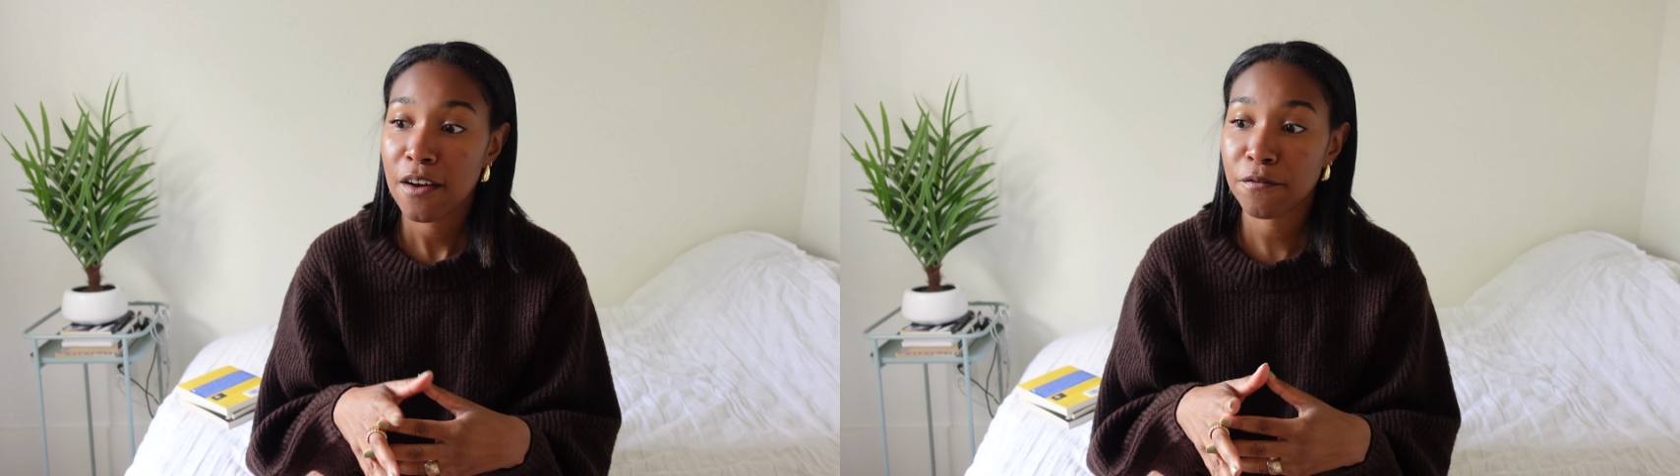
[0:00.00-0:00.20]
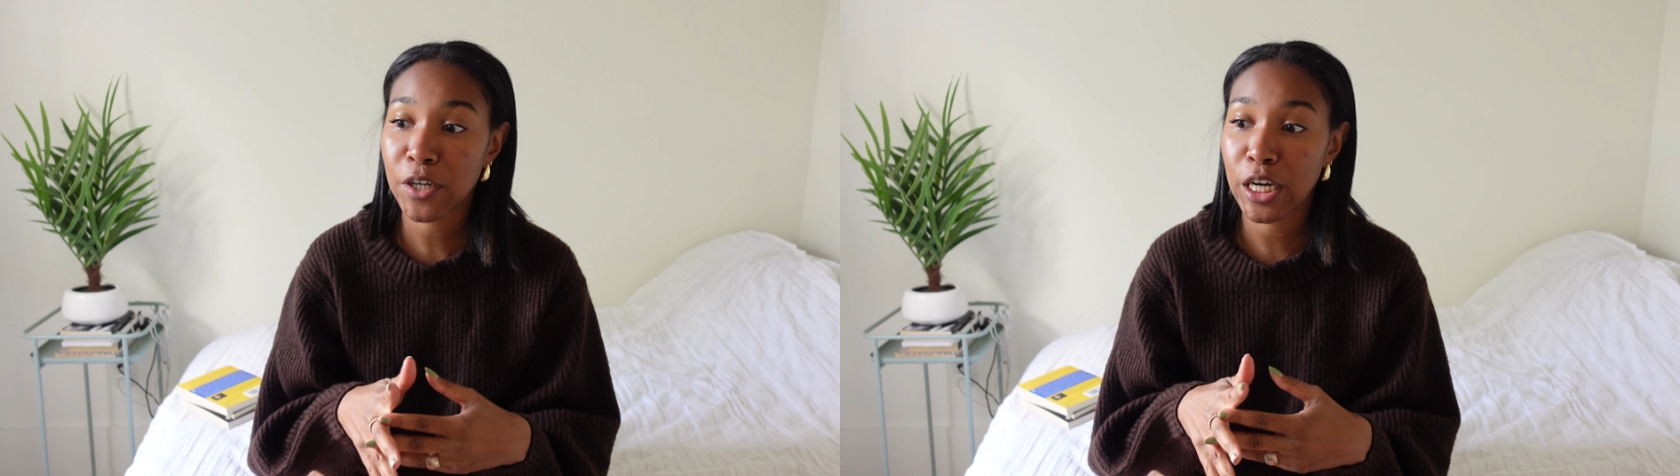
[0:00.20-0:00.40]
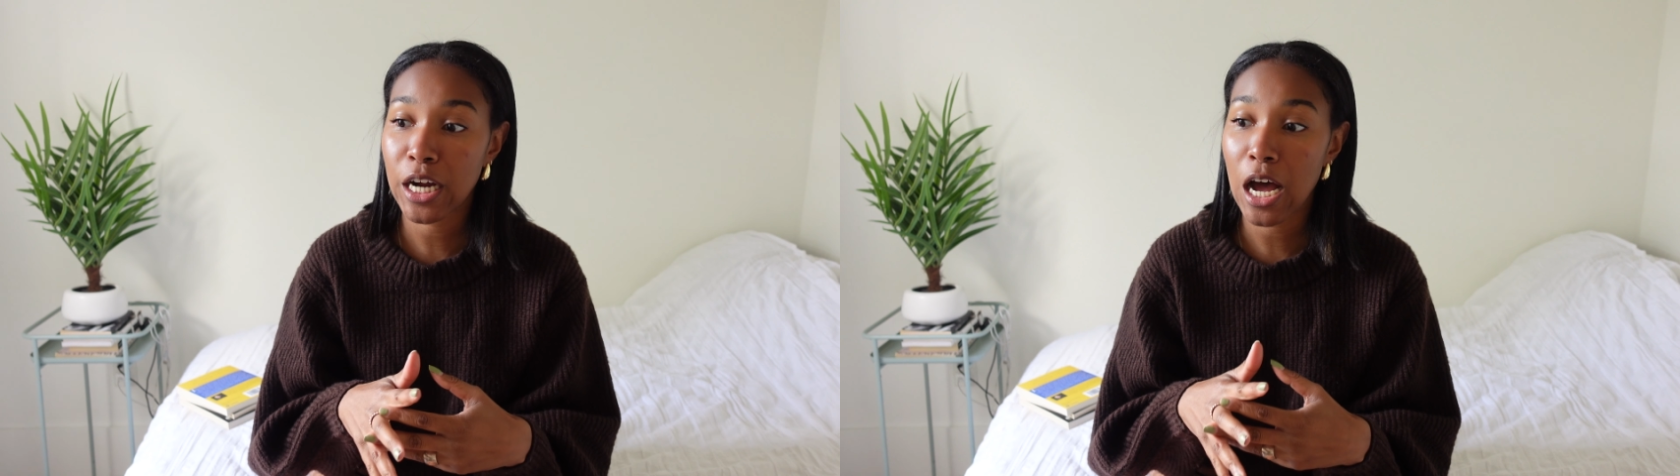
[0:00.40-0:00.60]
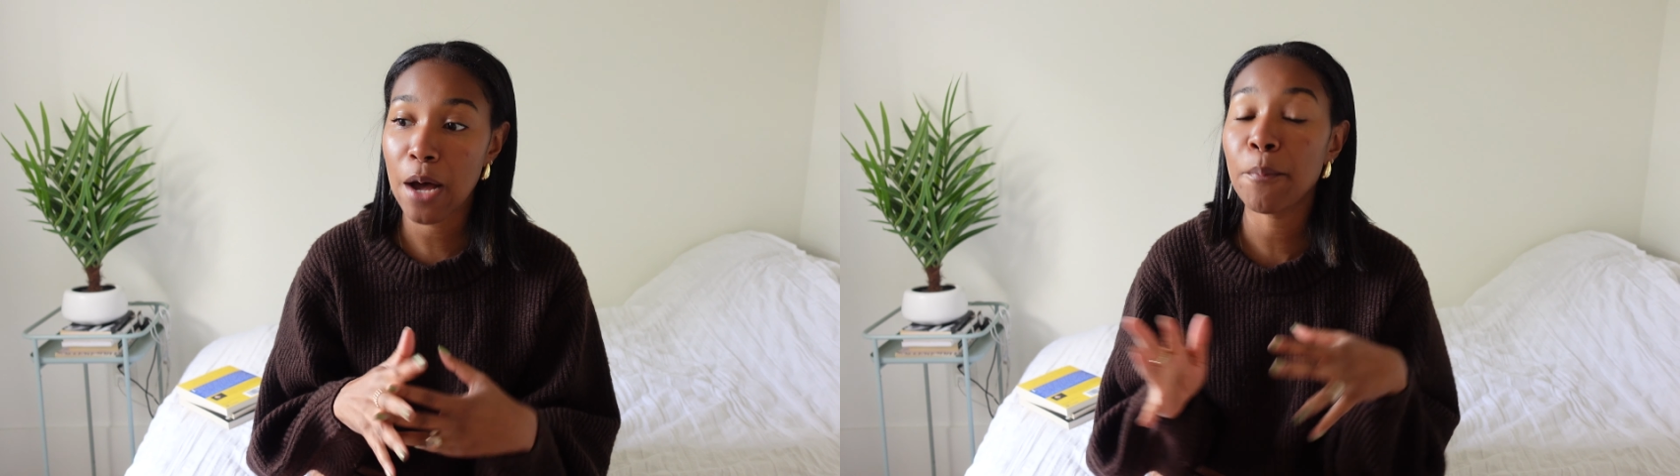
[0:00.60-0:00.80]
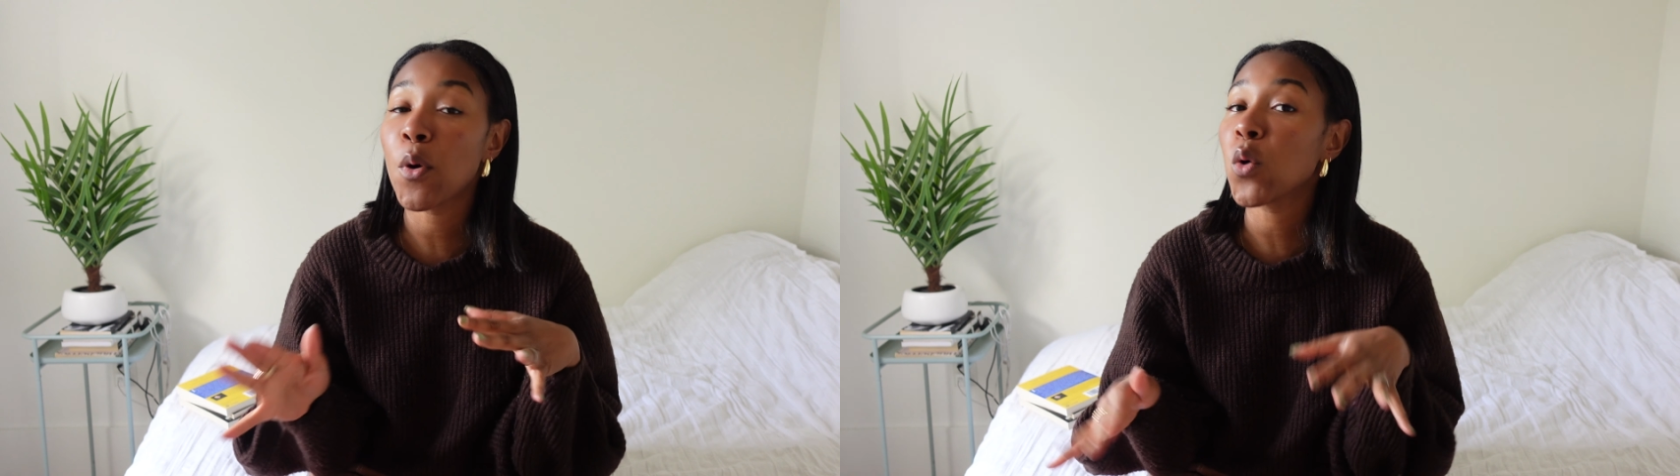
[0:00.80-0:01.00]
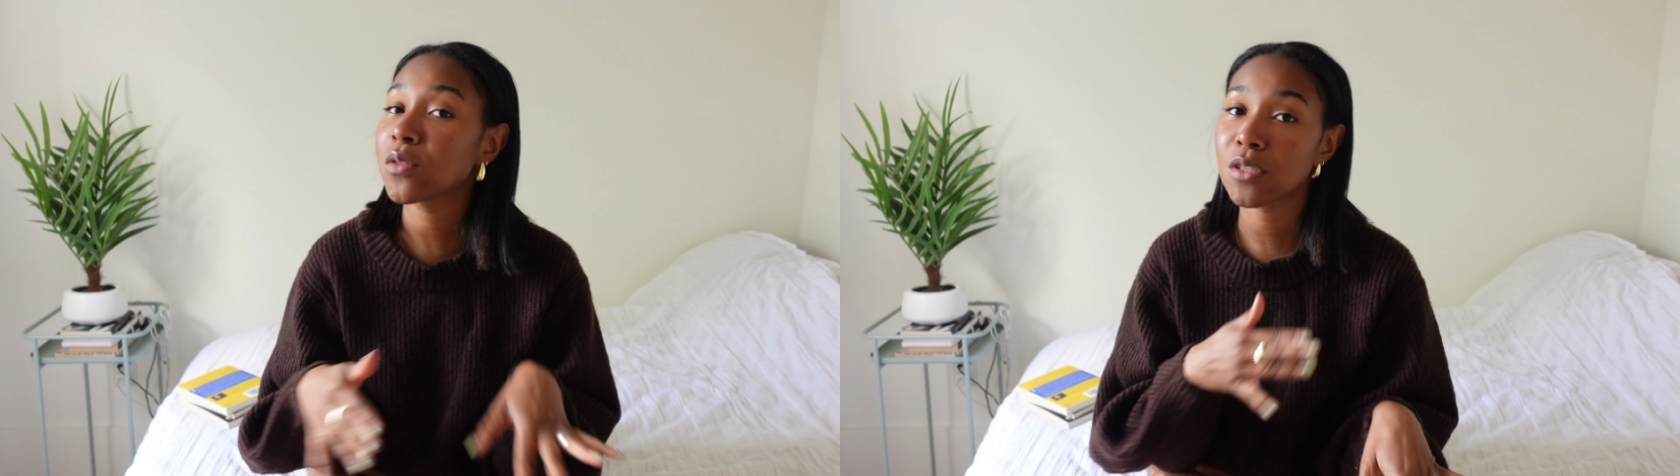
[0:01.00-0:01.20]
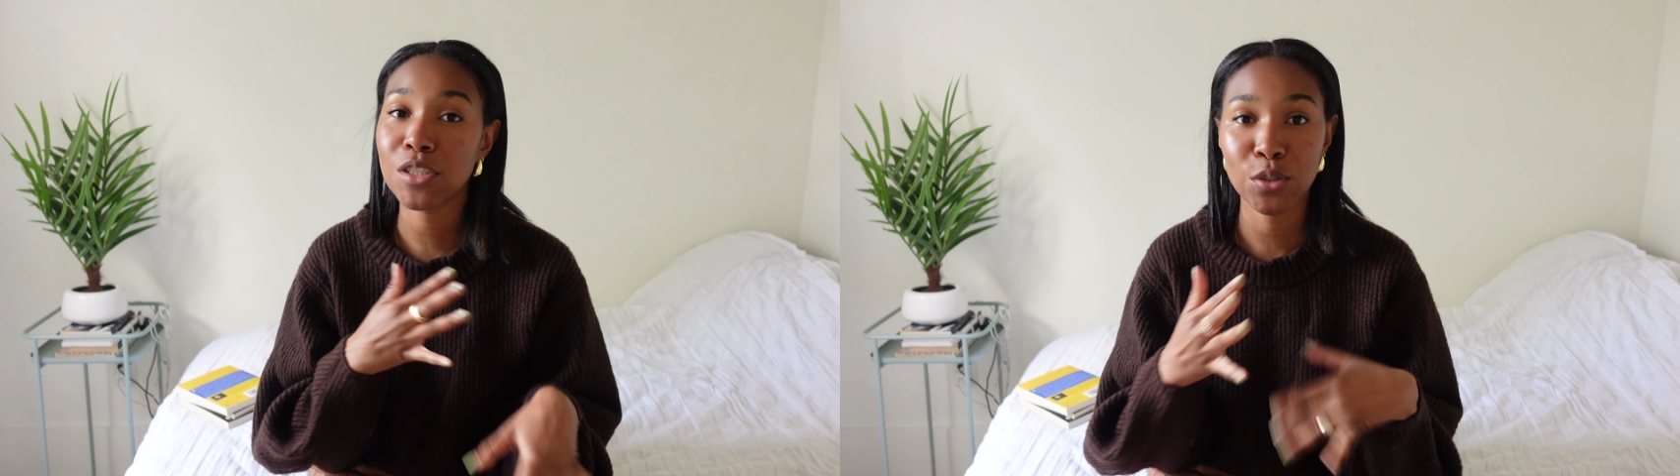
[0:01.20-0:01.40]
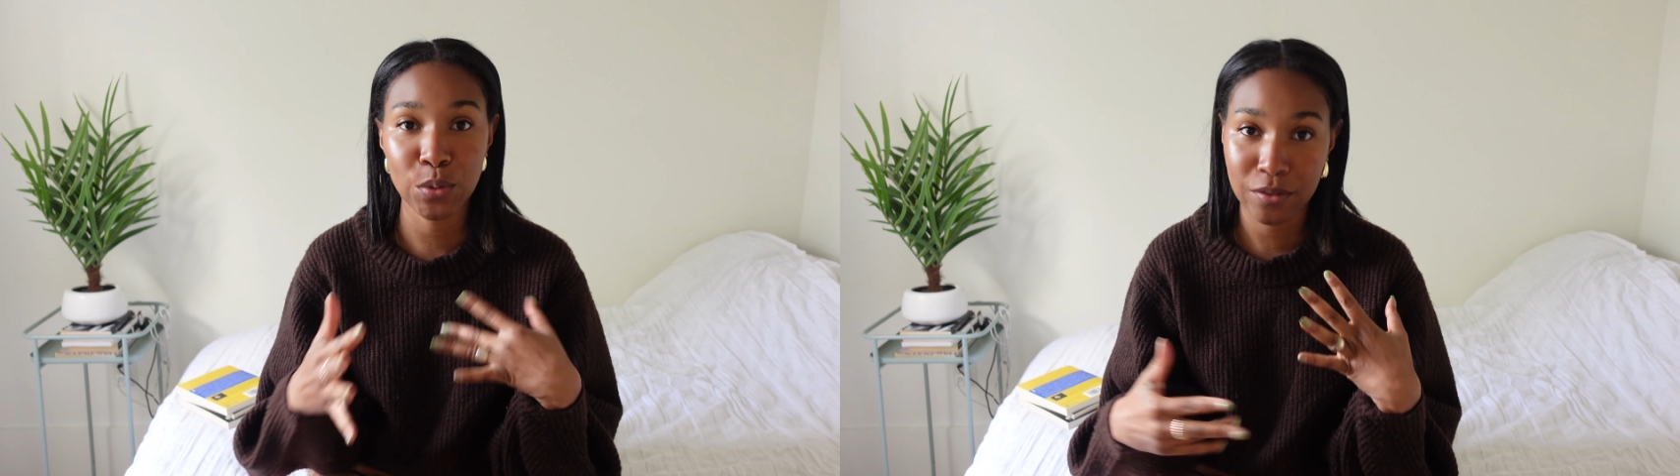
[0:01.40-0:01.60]
for a
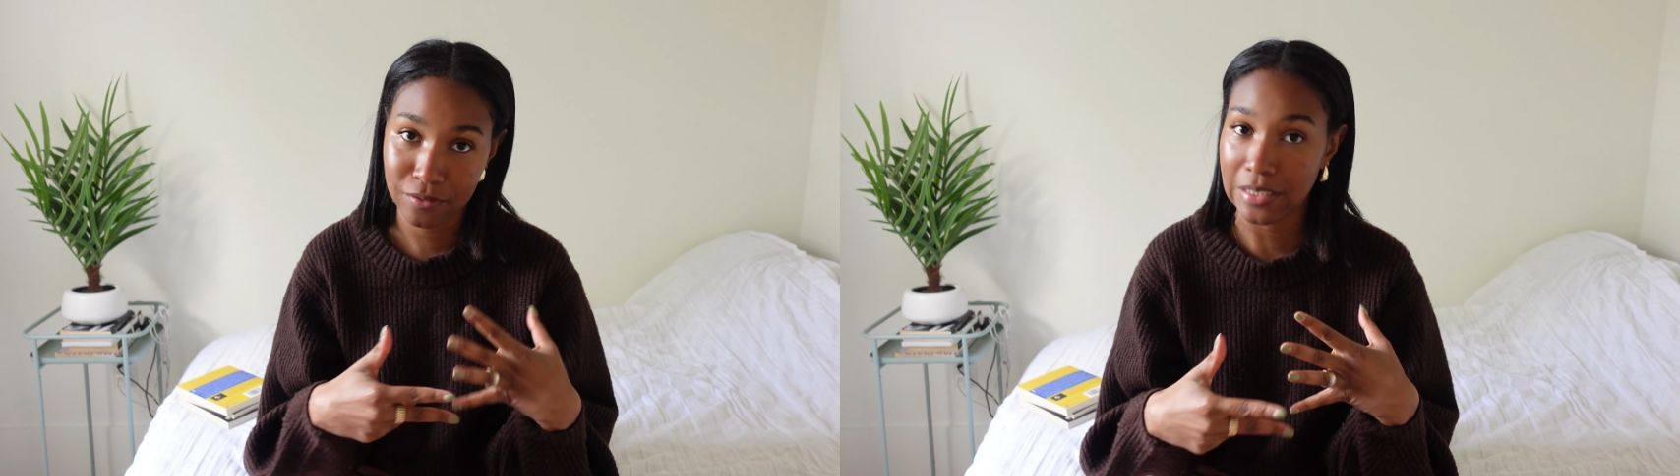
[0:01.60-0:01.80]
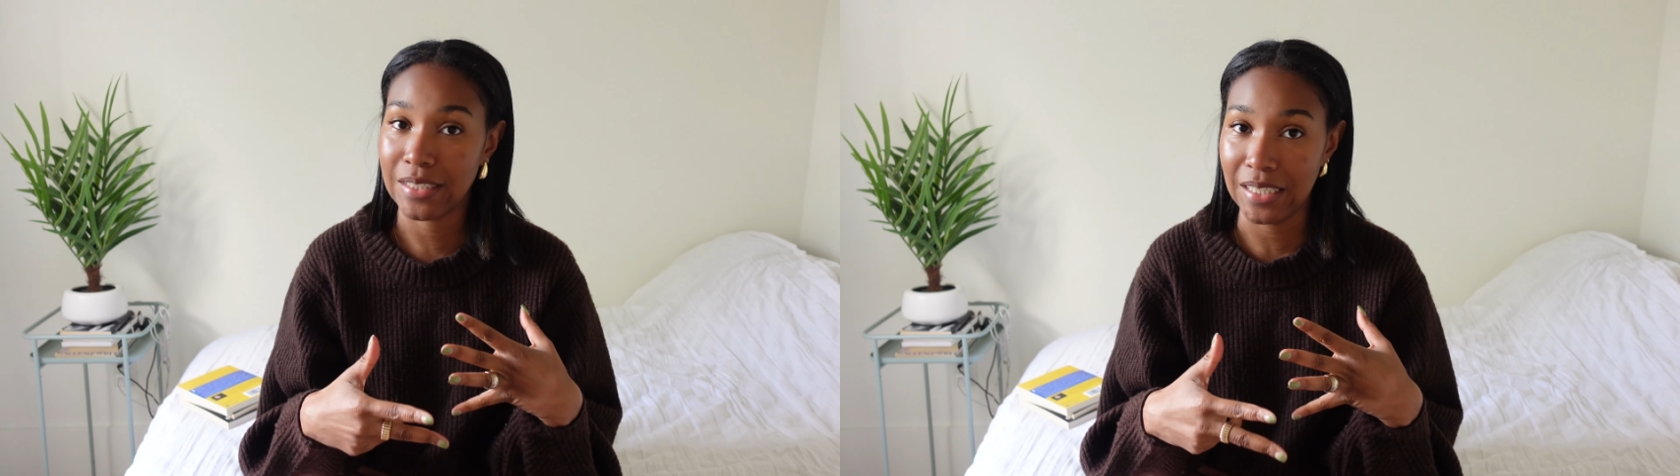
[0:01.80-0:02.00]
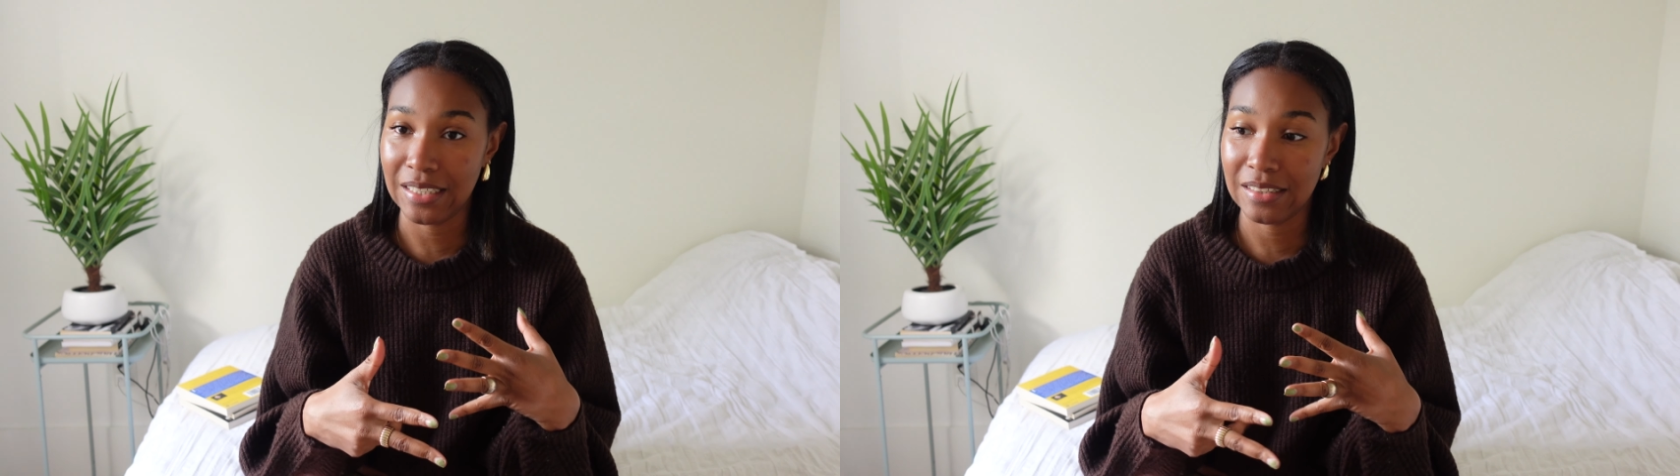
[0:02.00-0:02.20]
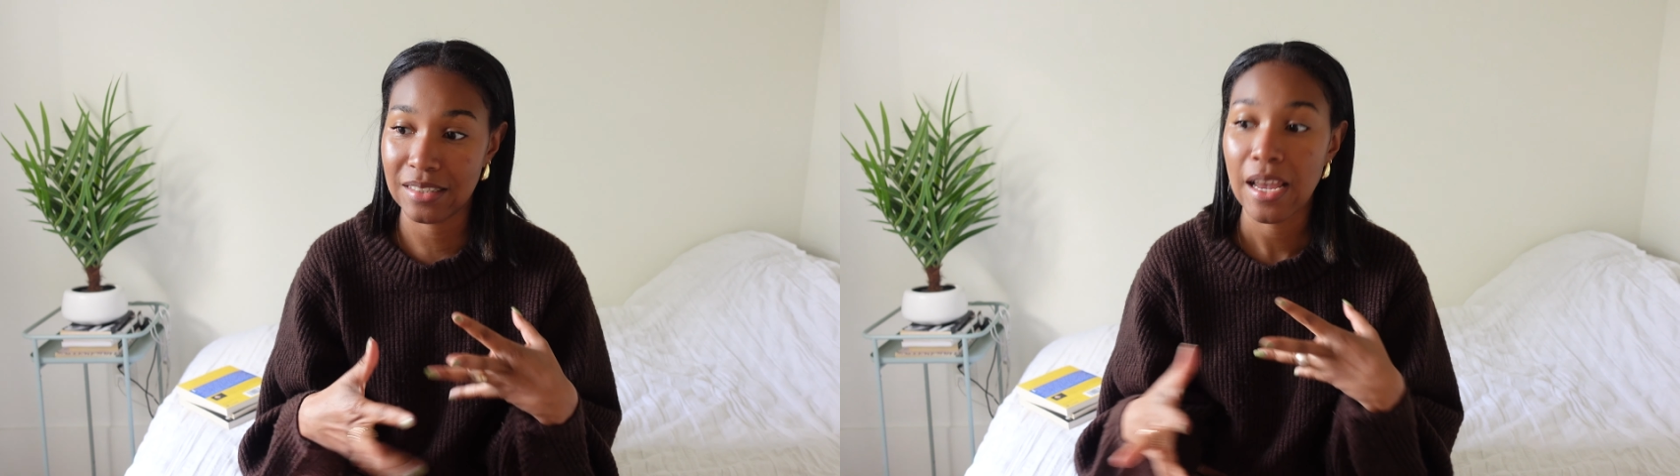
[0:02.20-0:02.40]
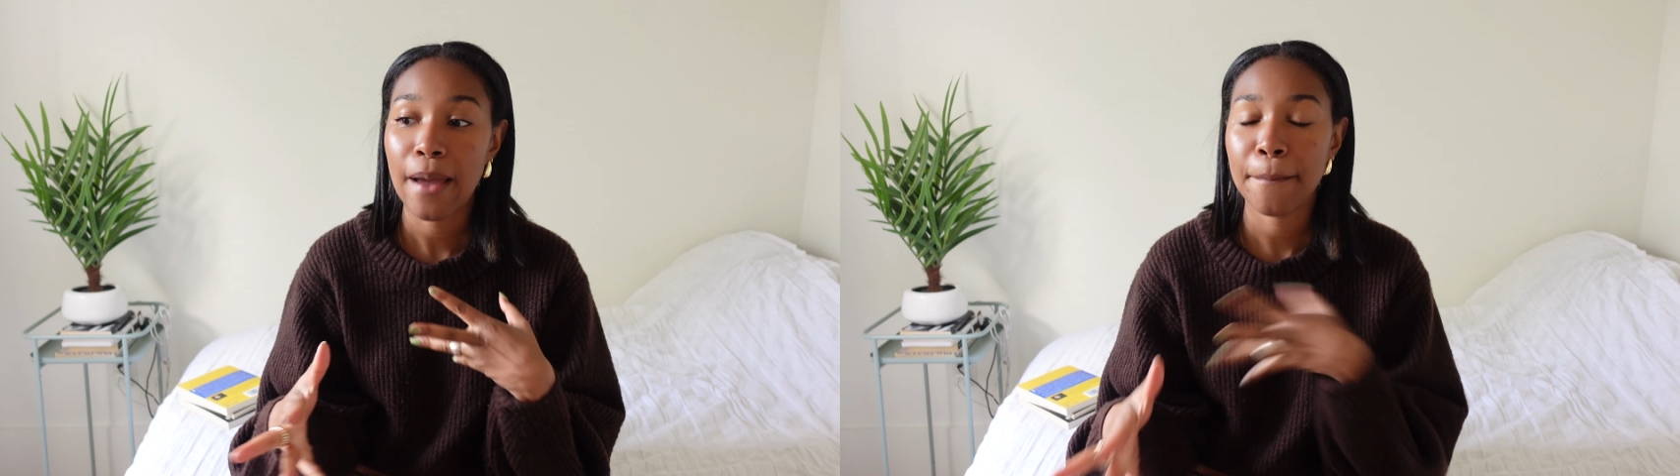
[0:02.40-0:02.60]
multitude of reasons,